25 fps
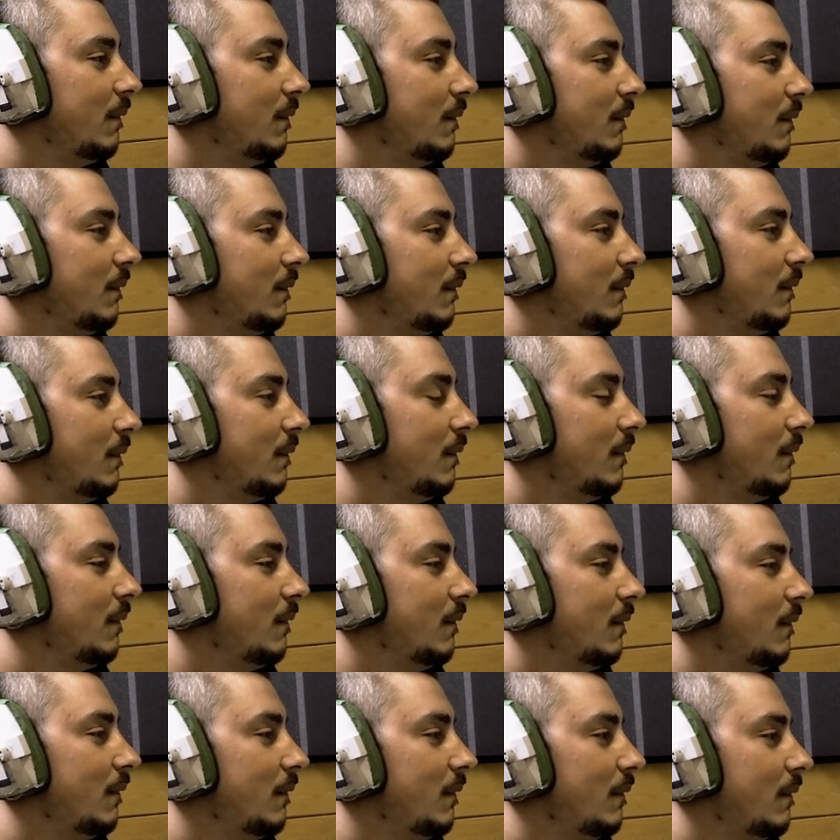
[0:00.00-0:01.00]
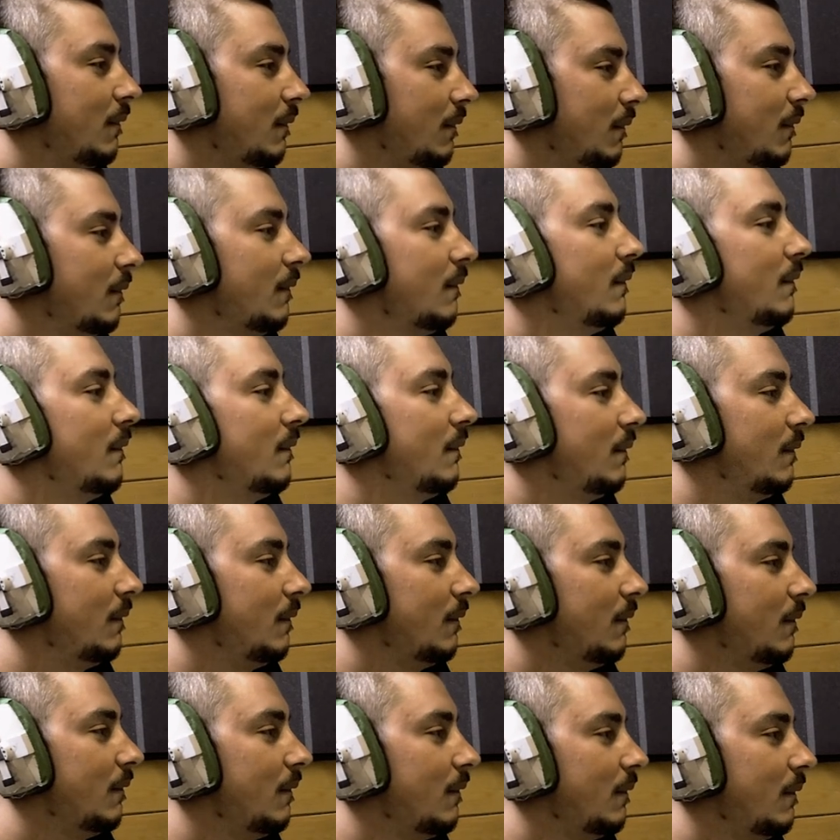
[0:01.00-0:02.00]

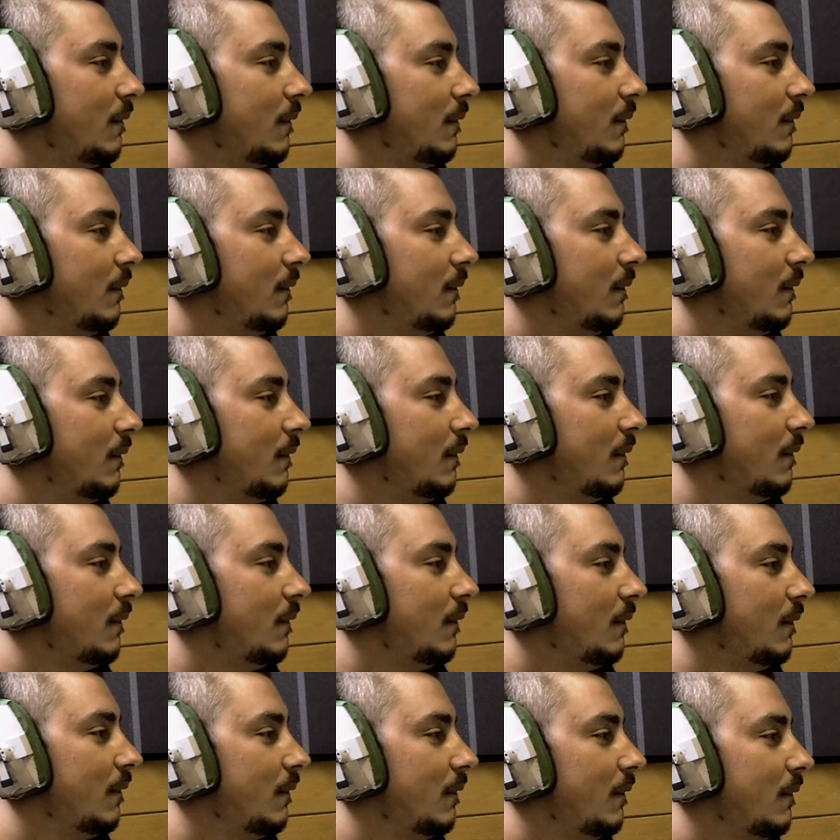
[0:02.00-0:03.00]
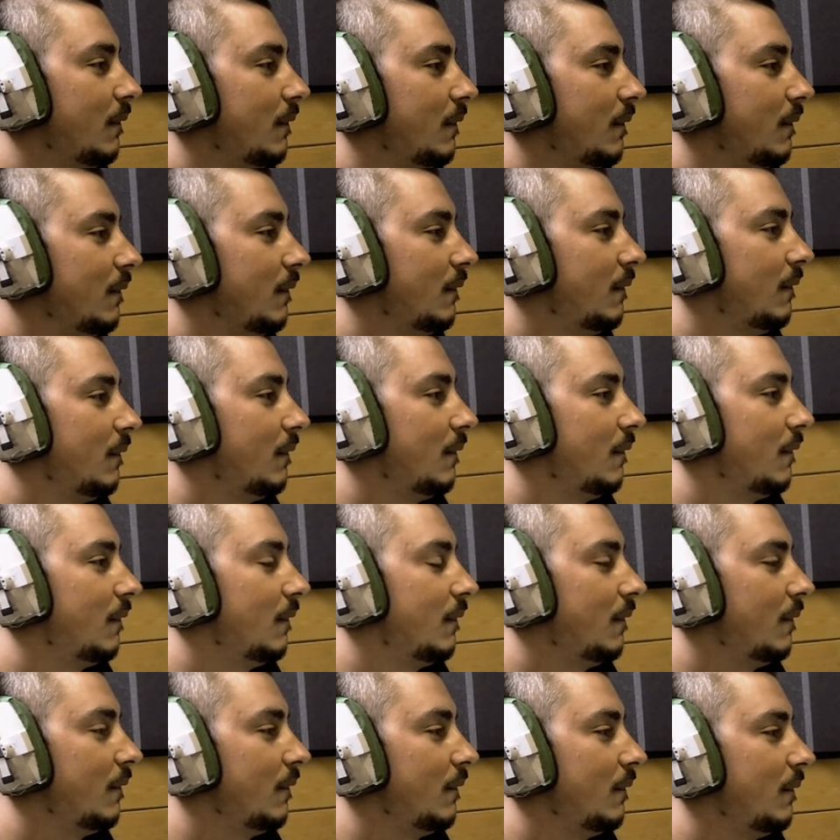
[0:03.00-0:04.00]

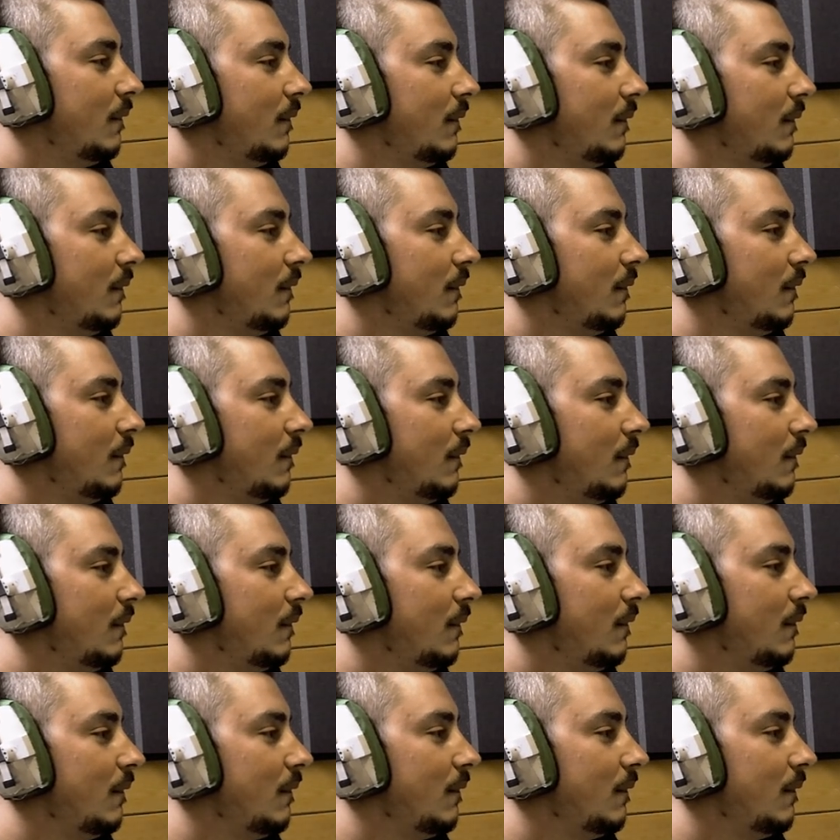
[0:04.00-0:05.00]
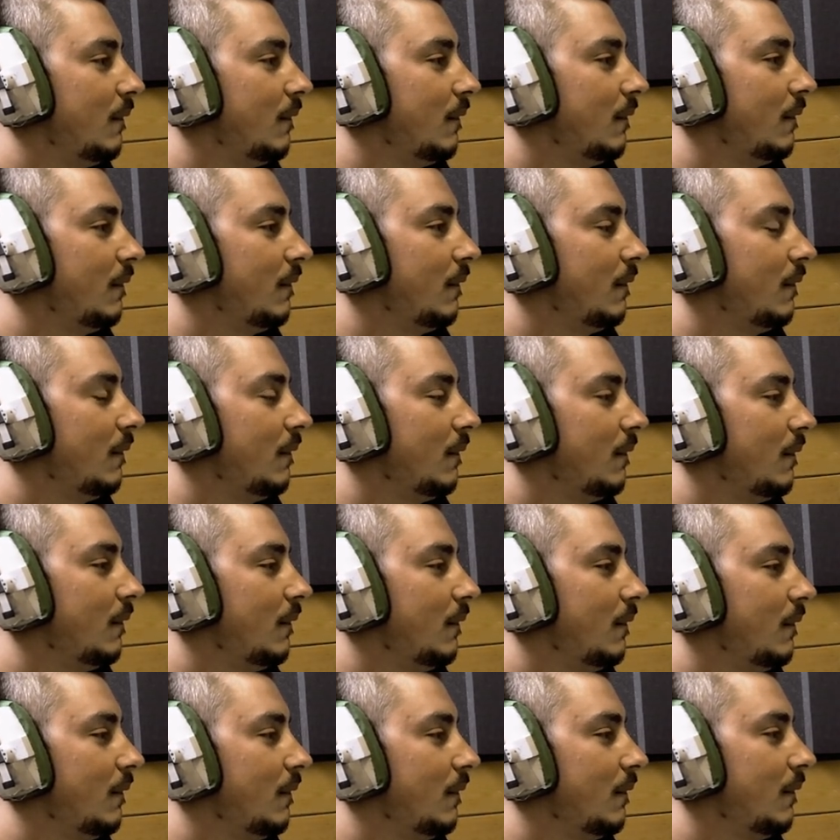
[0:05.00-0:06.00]

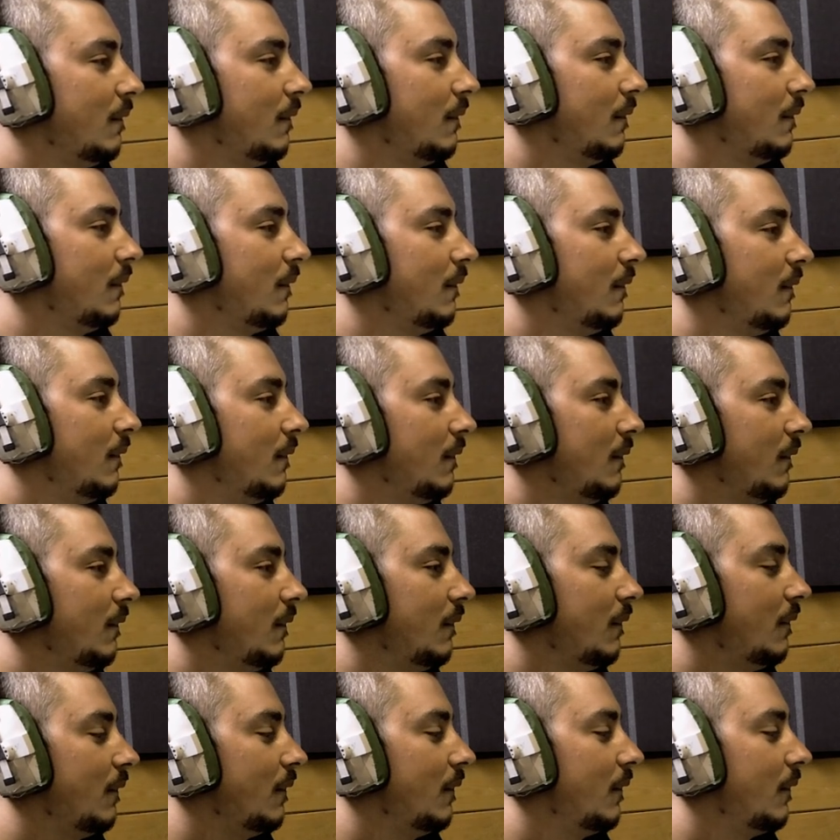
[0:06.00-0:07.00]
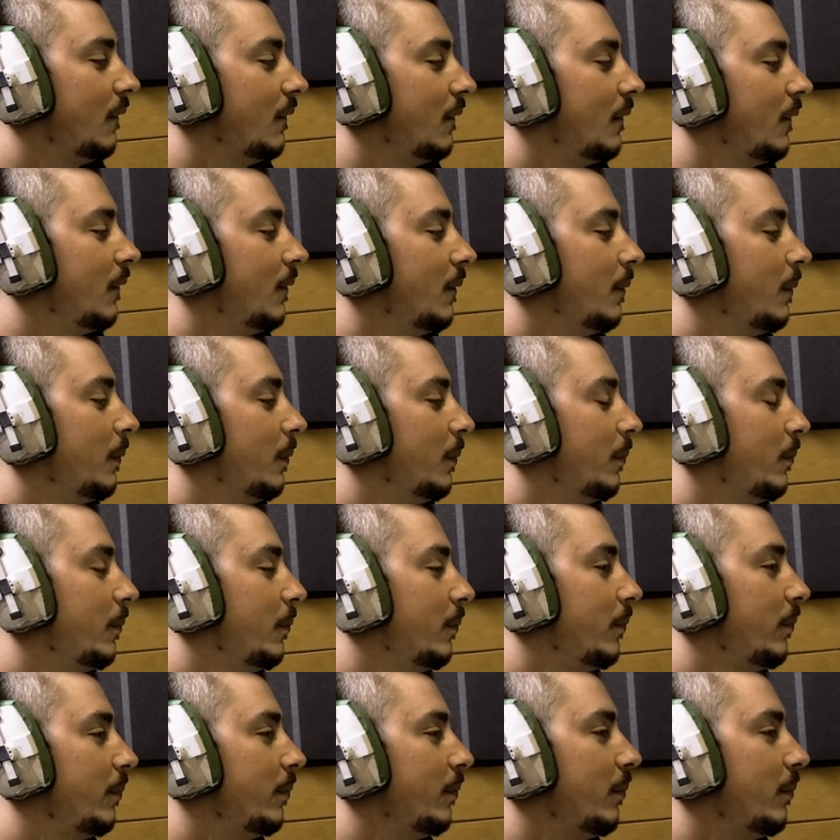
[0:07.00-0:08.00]
No words are spoken by the person on screen.